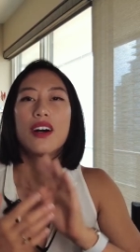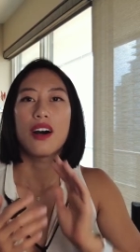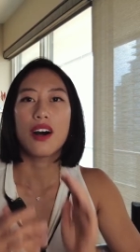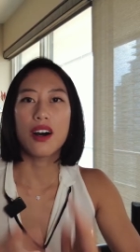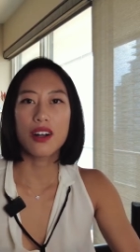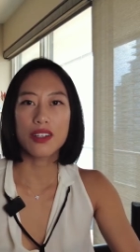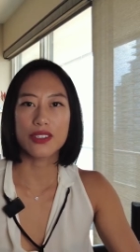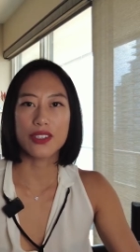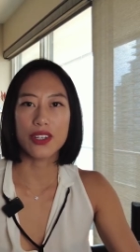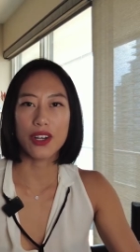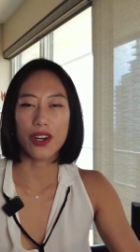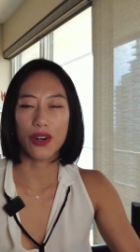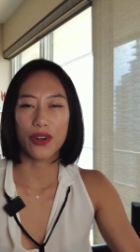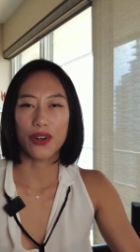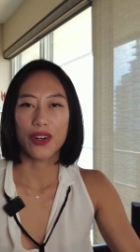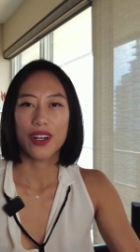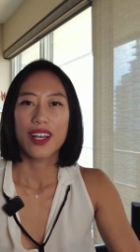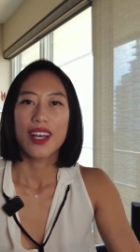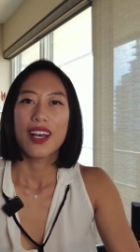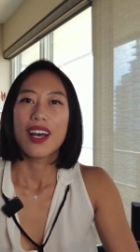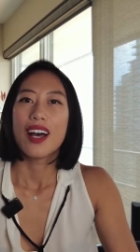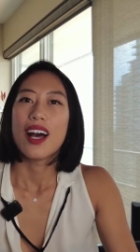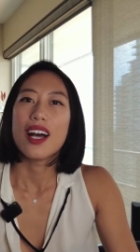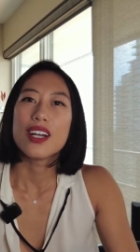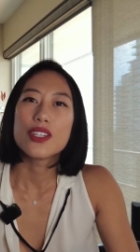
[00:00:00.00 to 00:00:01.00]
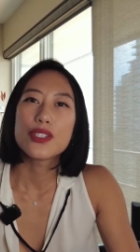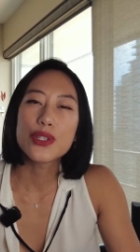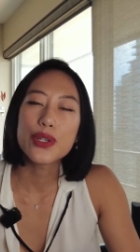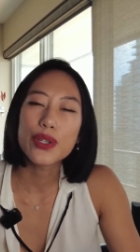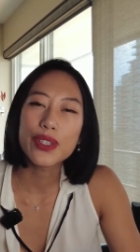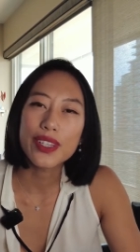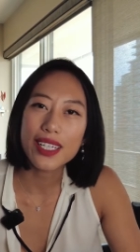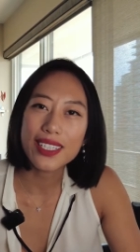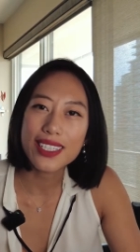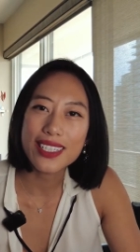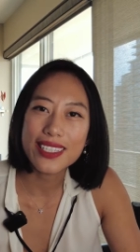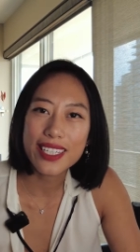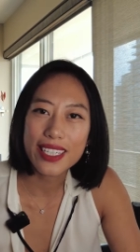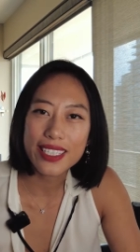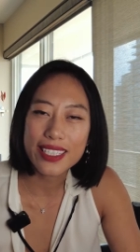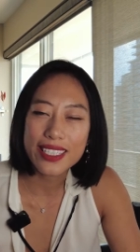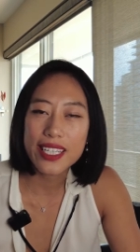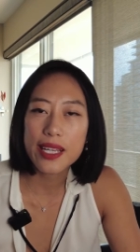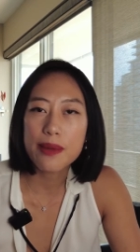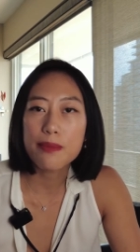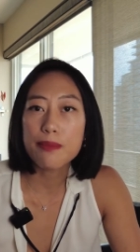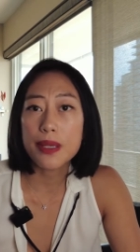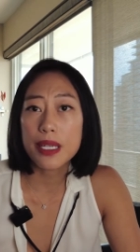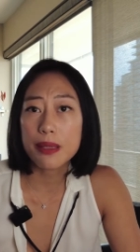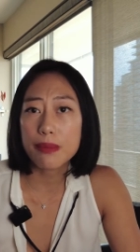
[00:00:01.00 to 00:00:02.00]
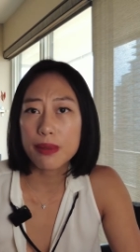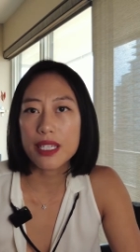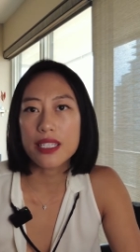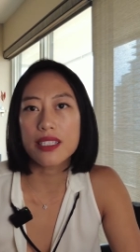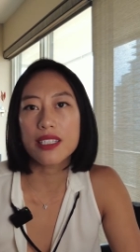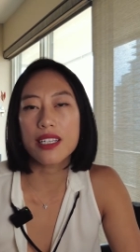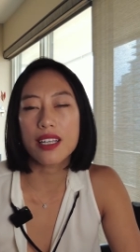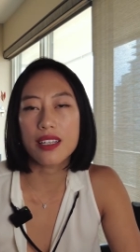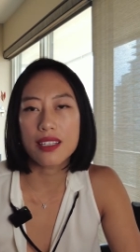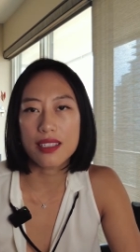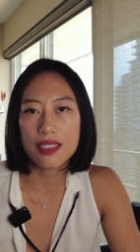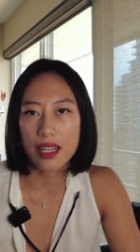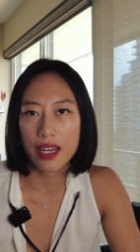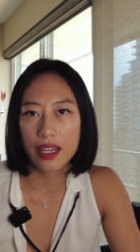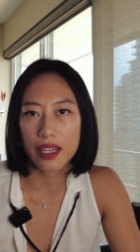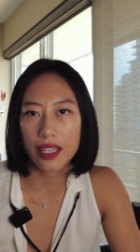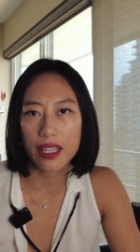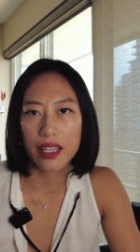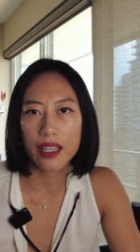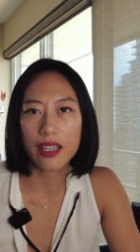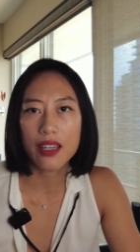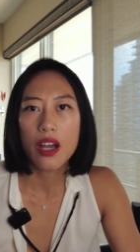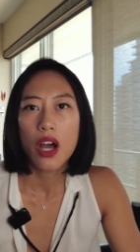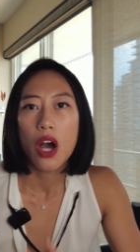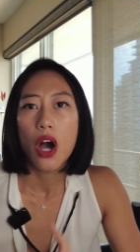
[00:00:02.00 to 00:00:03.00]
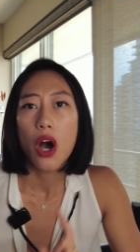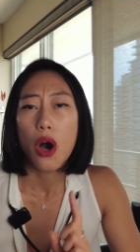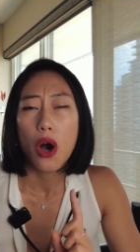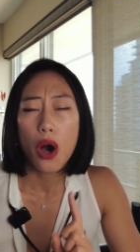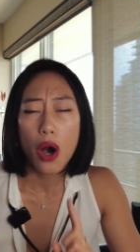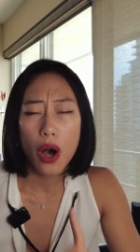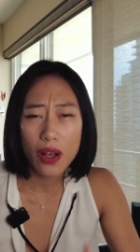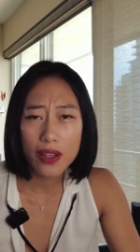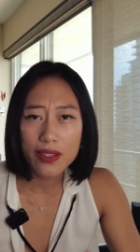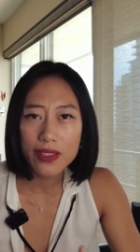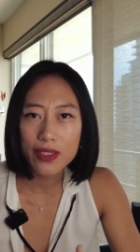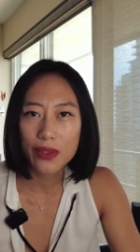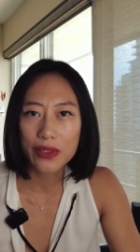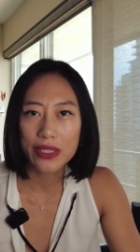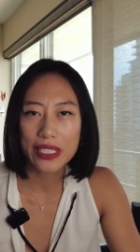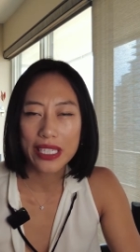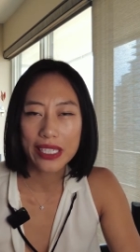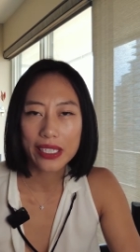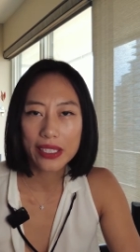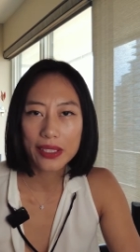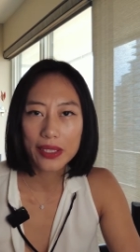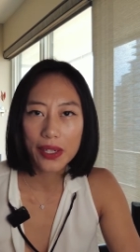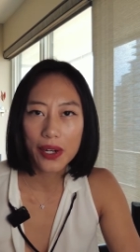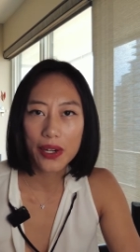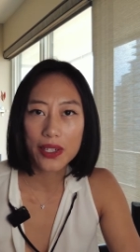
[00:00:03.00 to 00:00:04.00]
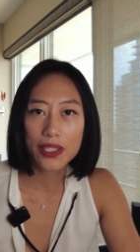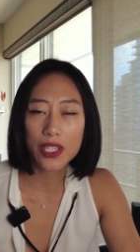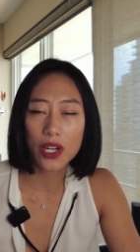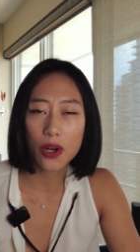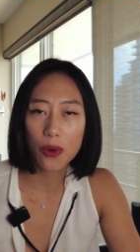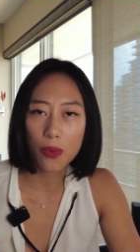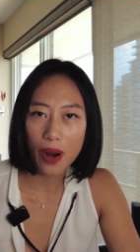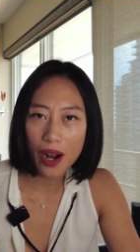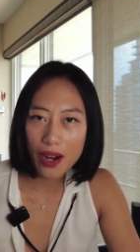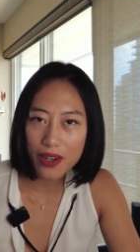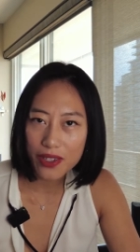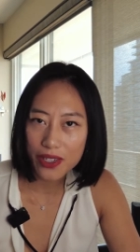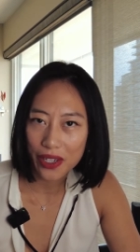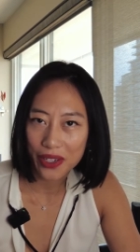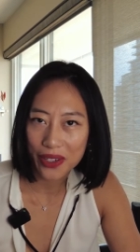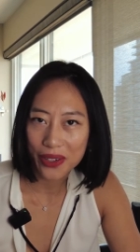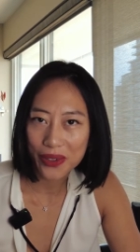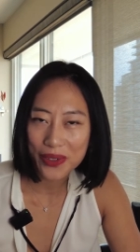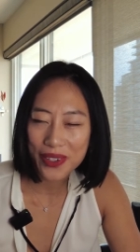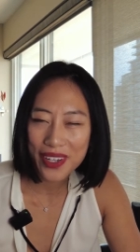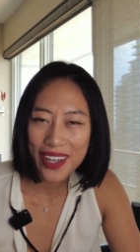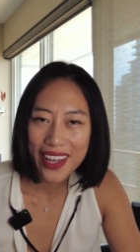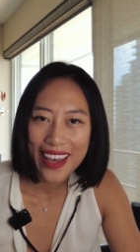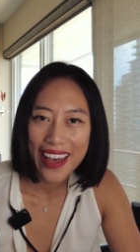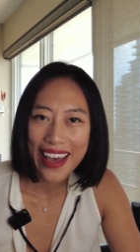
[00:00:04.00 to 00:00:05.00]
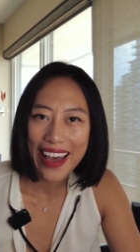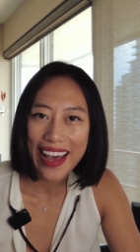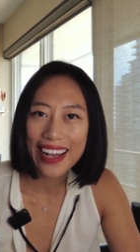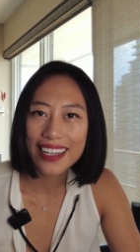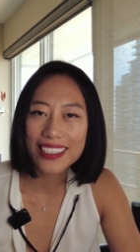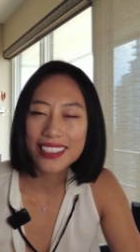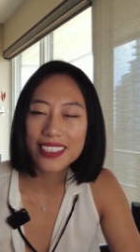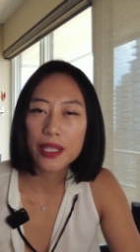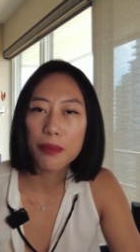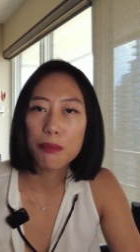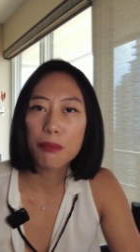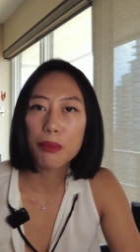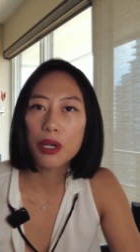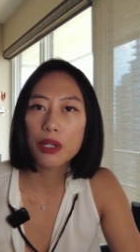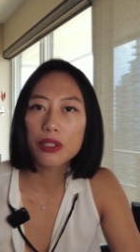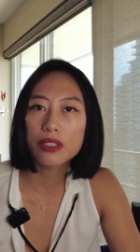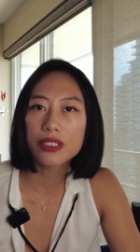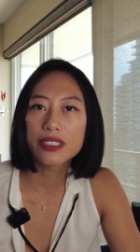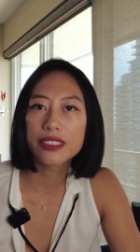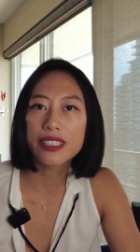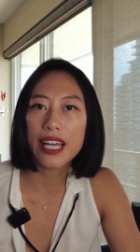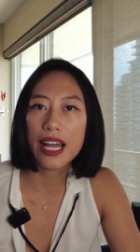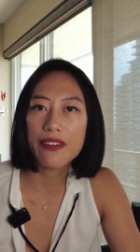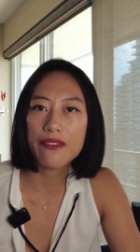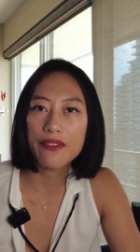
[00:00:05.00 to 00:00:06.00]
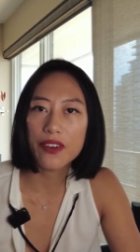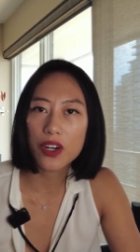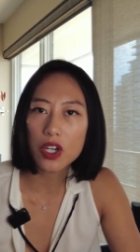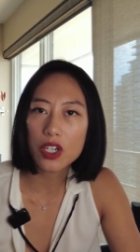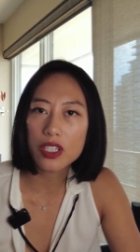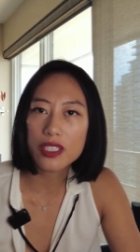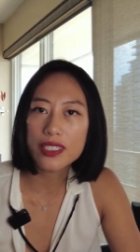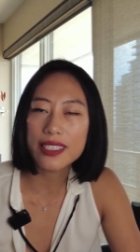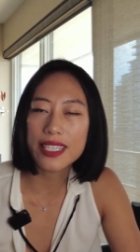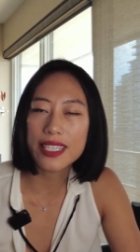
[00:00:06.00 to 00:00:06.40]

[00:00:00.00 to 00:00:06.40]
Also, a 2016 BBC study also declared Toronto as the most diverse